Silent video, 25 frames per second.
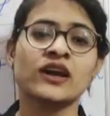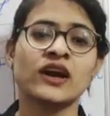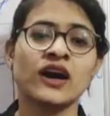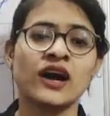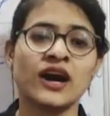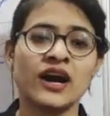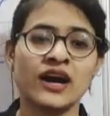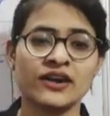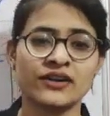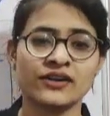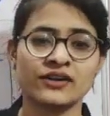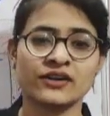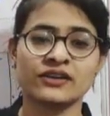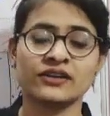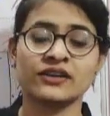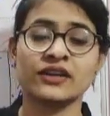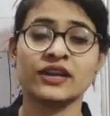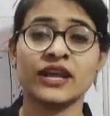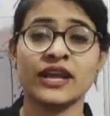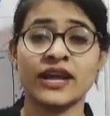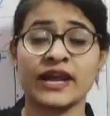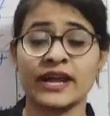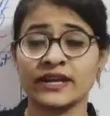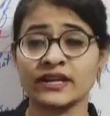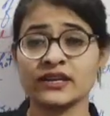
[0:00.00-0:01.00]
argon
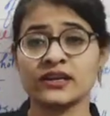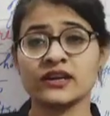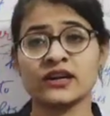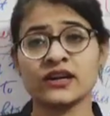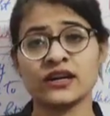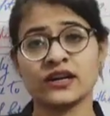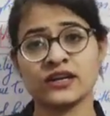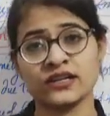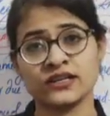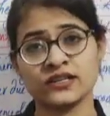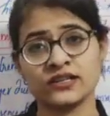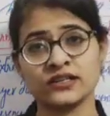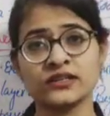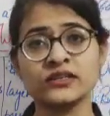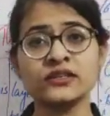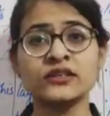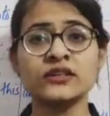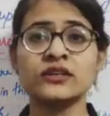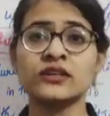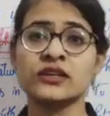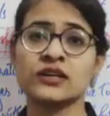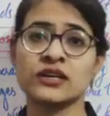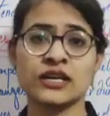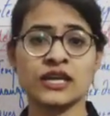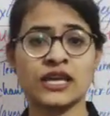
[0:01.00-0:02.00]
and another
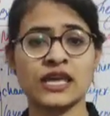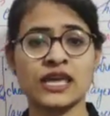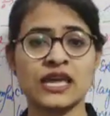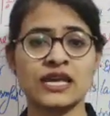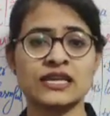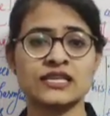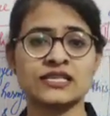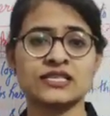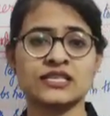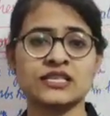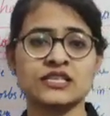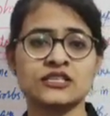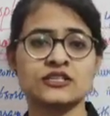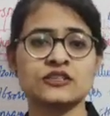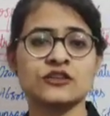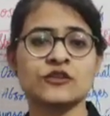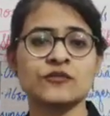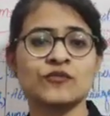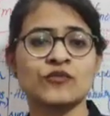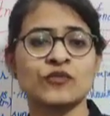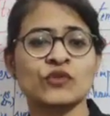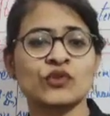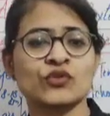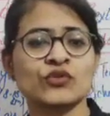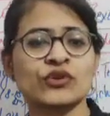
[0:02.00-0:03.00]
gases.
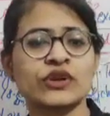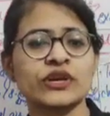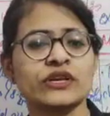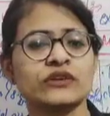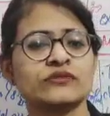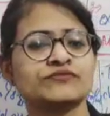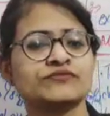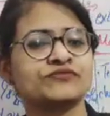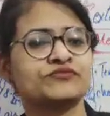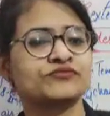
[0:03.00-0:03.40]
Okay,